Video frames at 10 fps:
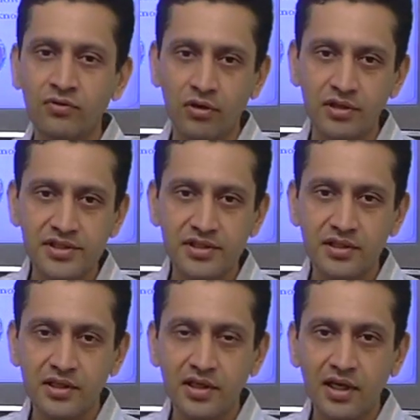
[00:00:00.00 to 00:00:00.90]
of knowledge
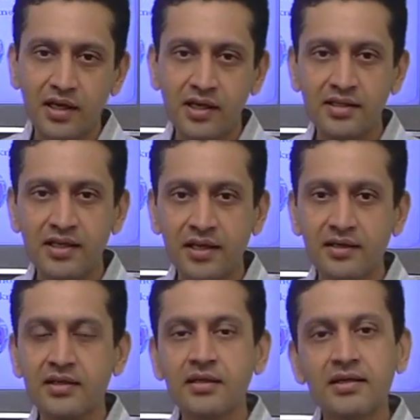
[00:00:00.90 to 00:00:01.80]
and
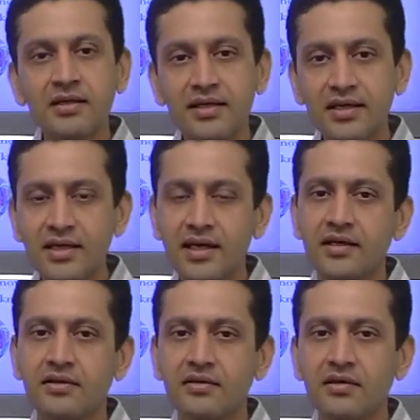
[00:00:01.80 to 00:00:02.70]
then
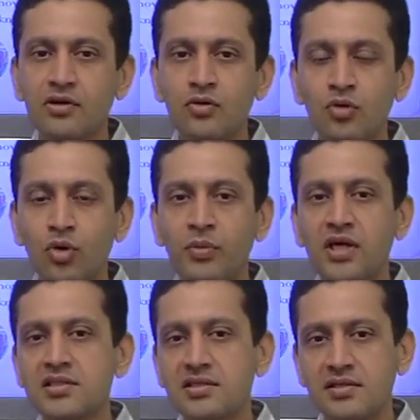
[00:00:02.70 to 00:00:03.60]
create a
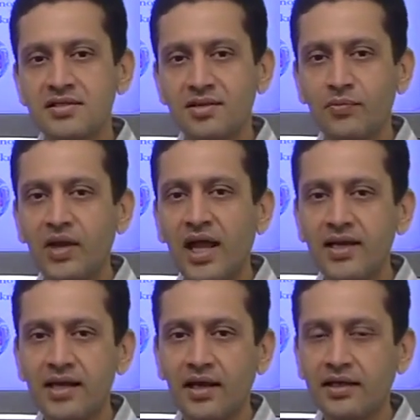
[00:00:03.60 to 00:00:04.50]
robust
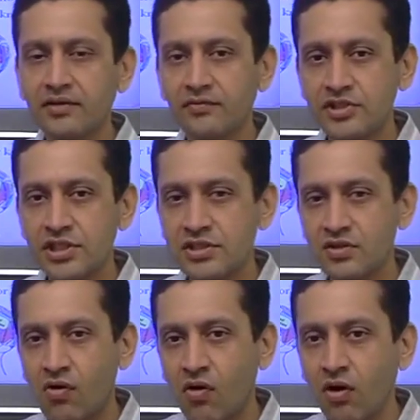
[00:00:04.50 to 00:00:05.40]
supply line which
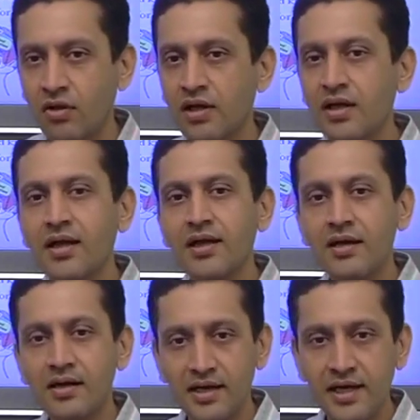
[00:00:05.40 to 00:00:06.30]
is on
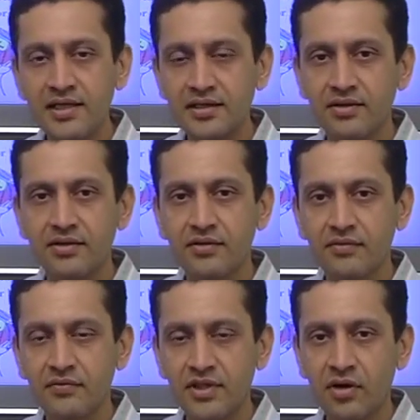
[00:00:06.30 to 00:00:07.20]
ready
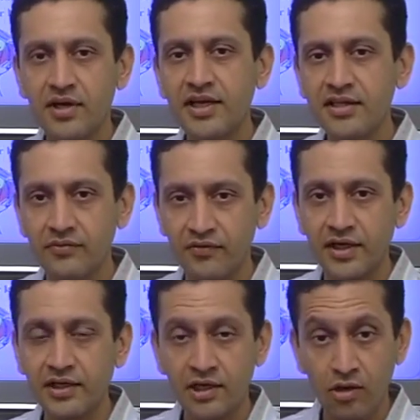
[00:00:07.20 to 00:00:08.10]
without getting
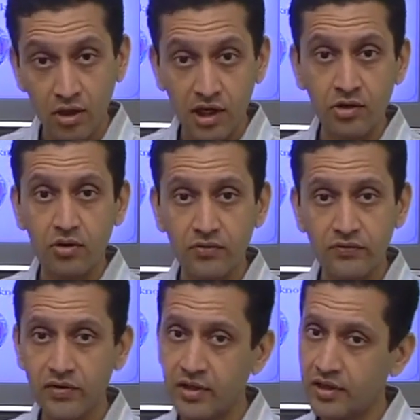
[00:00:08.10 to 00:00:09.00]
affected or cut
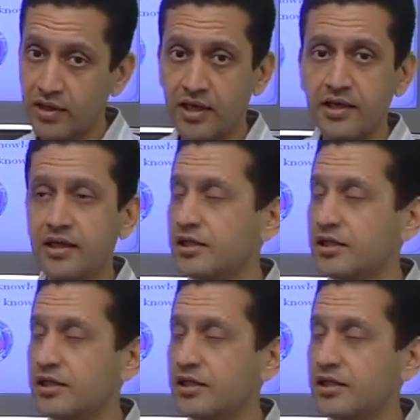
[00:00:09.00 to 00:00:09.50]
off at